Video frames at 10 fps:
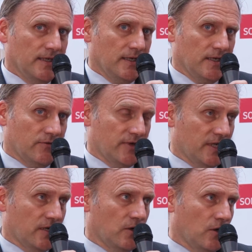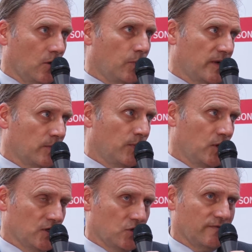and critical open
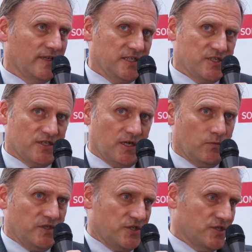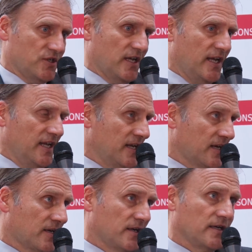point of digital, which is the
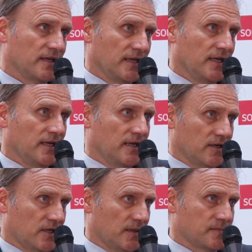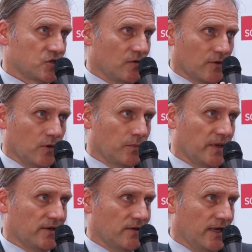ink in terms of
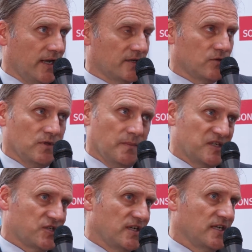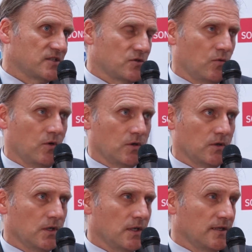complete link to the machine and so on.
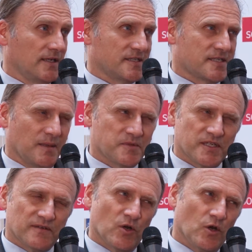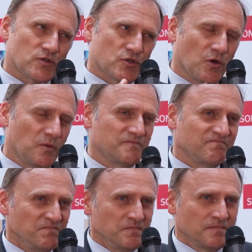That is something not so
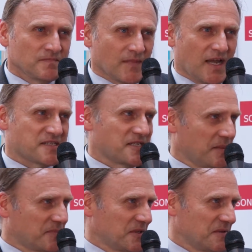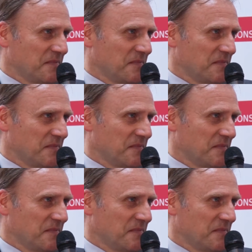accepted